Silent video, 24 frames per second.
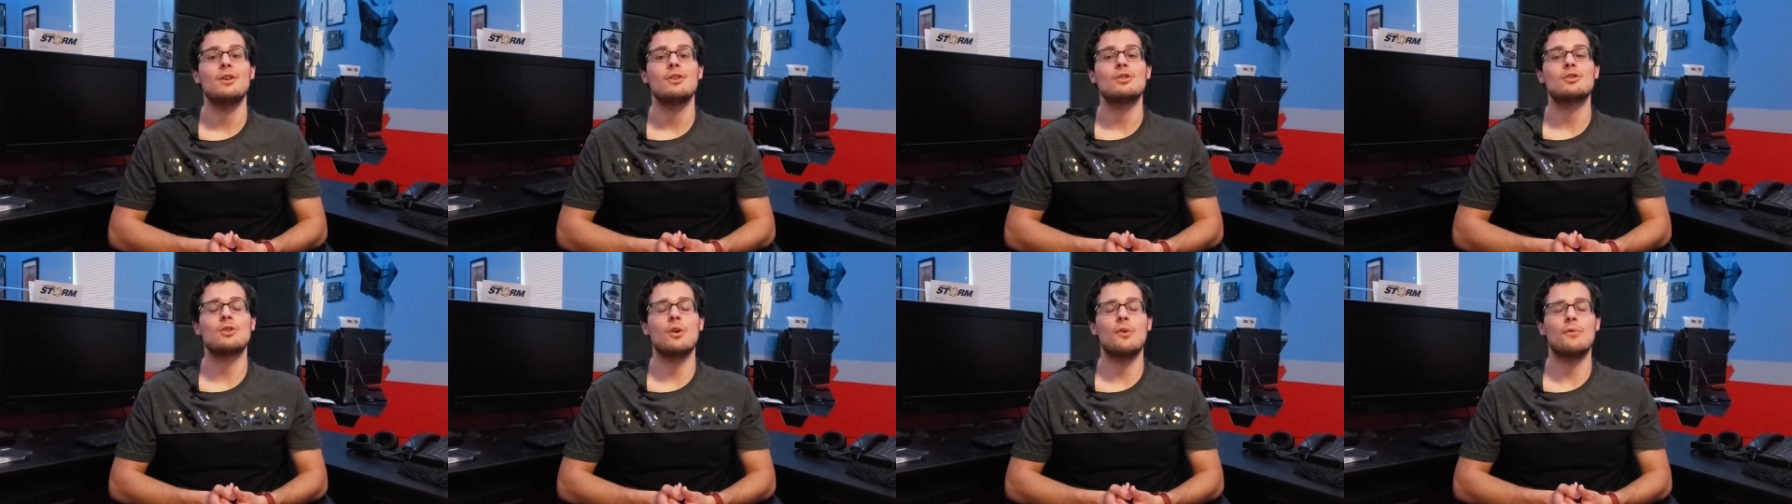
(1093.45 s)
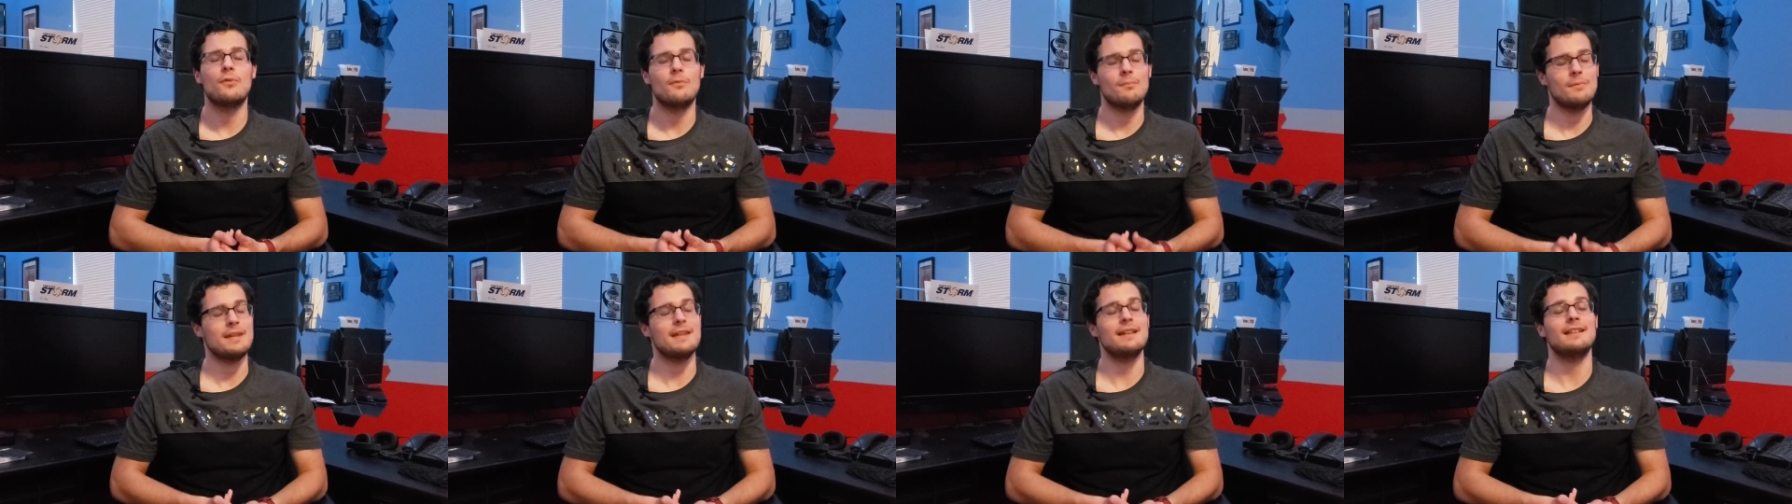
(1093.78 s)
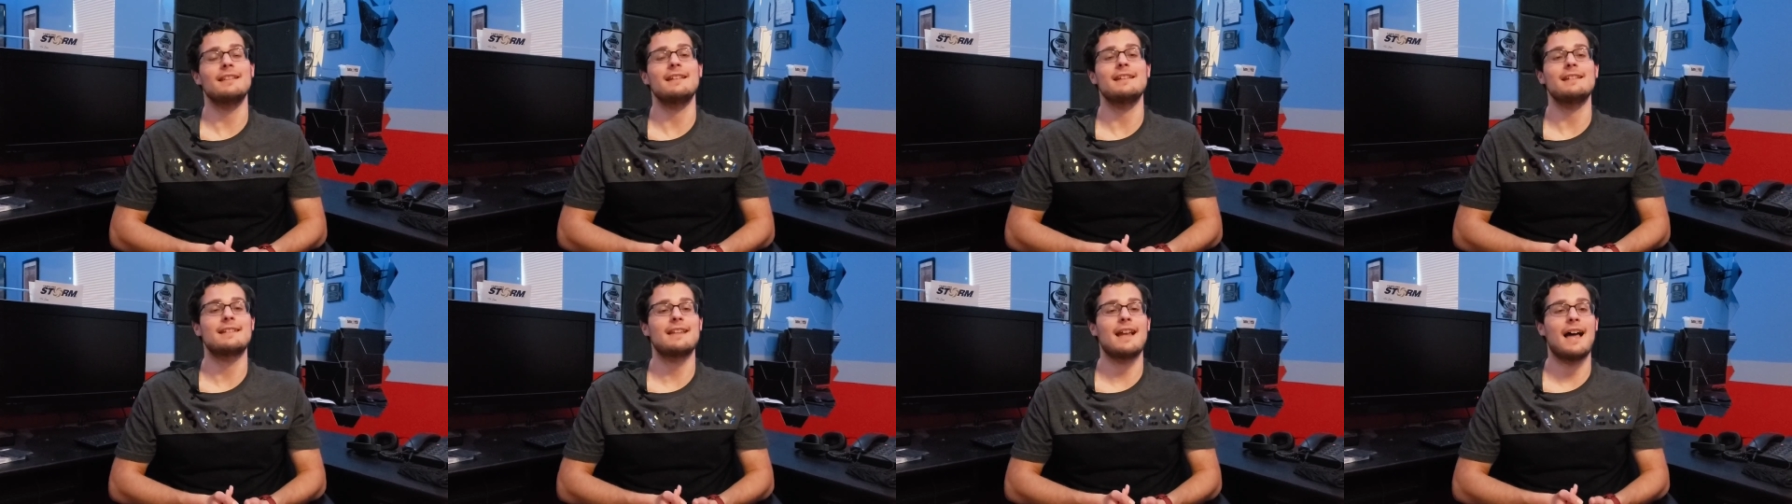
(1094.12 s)
So for me at
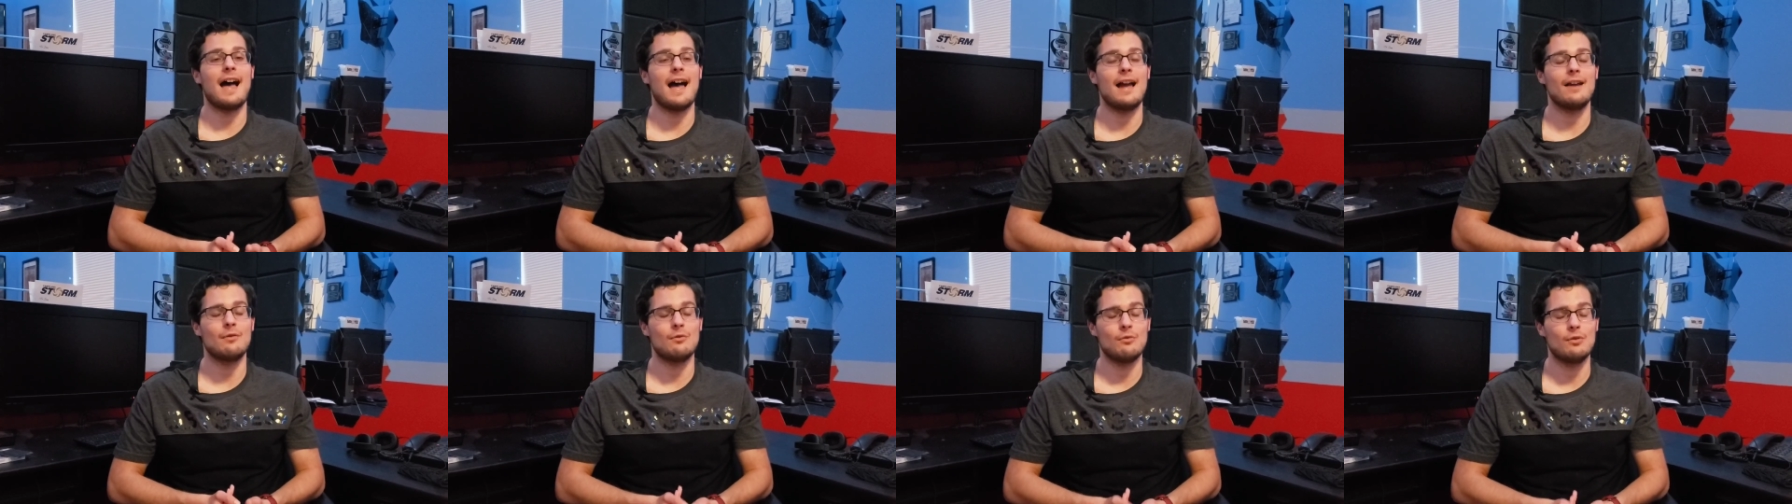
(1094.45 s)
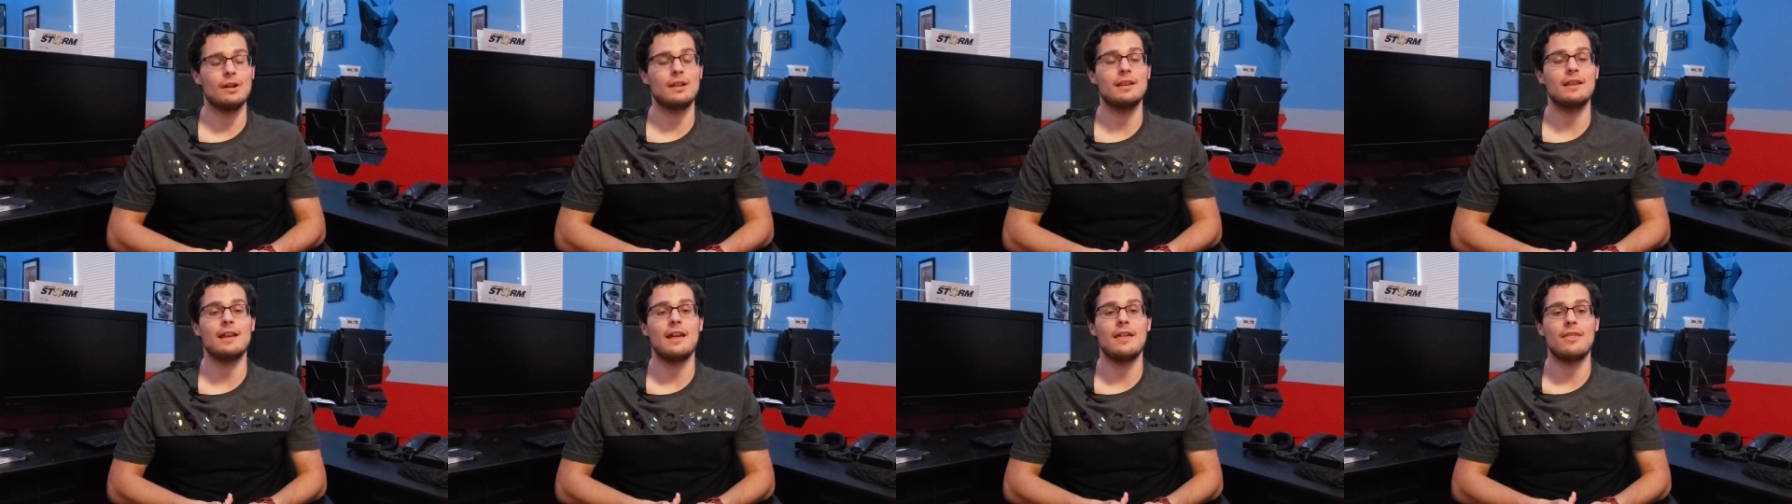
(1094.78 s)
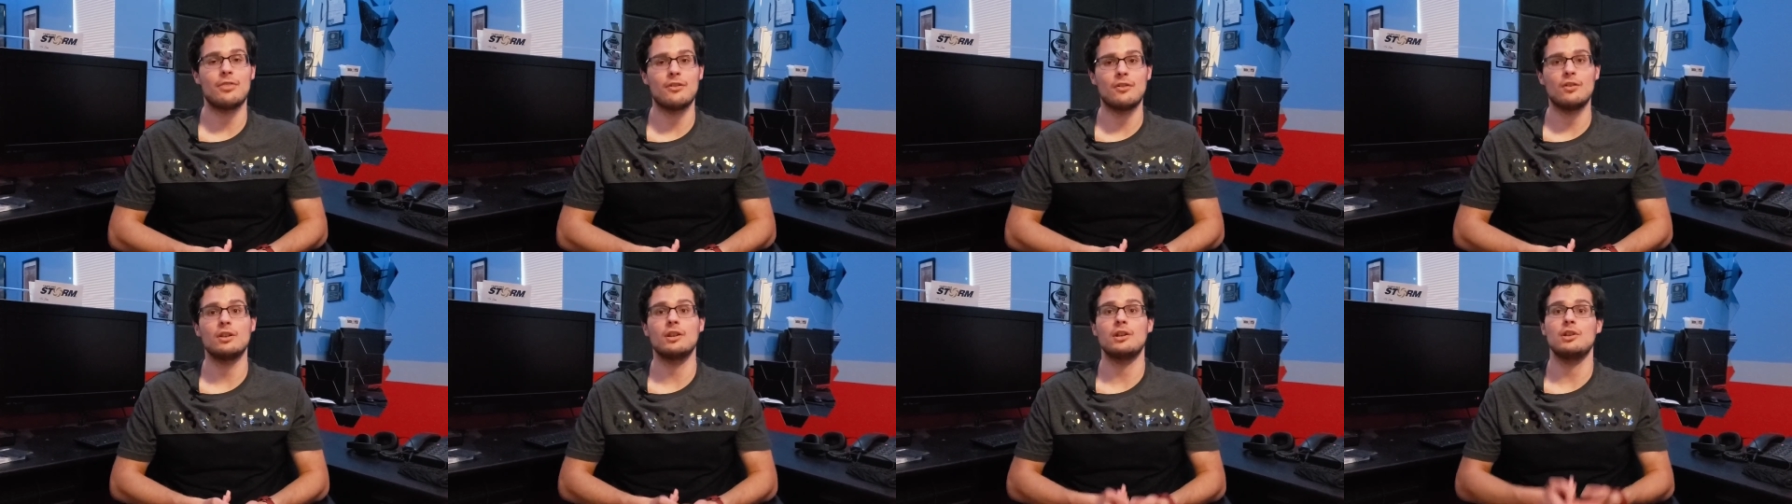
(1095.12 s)
least, I really
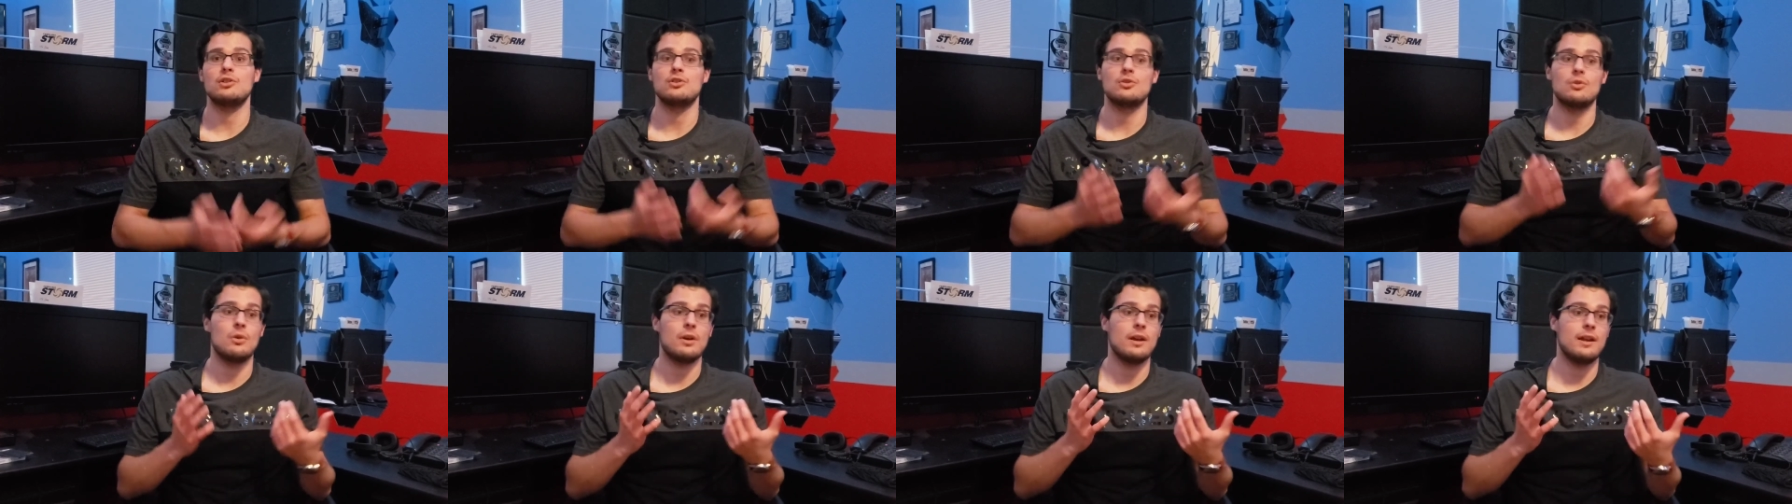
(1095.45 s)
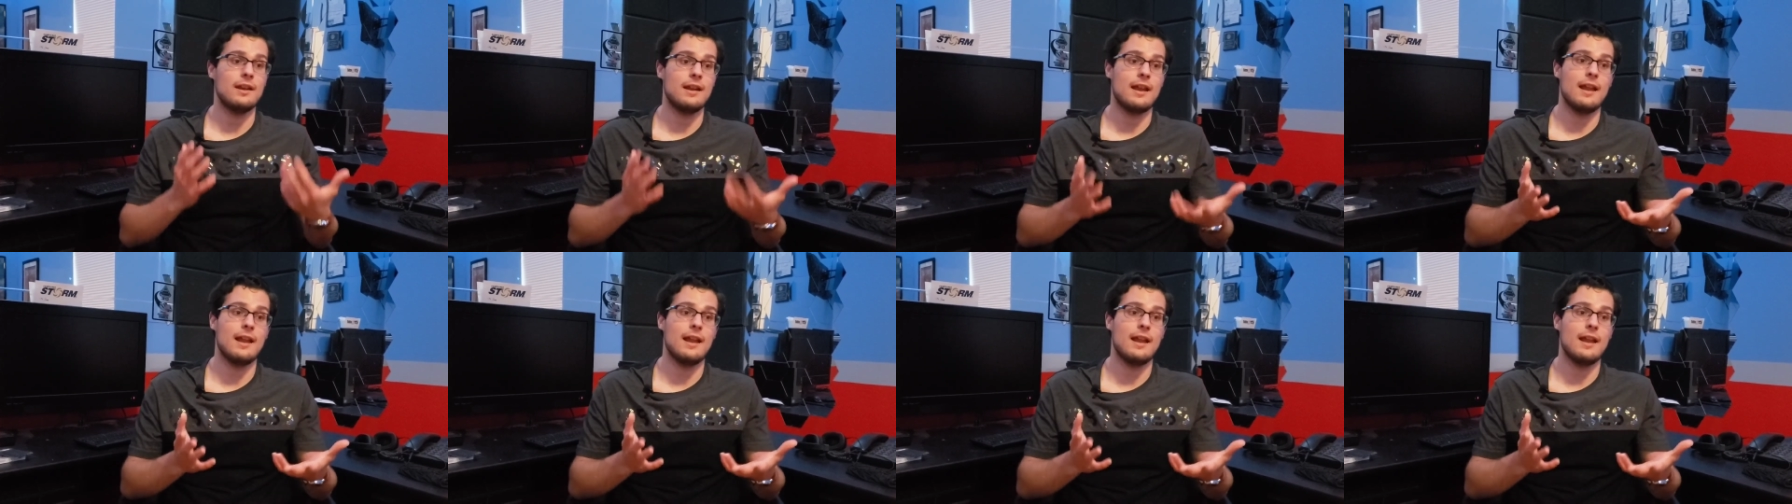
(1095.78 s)
and thoroughly enjoy it.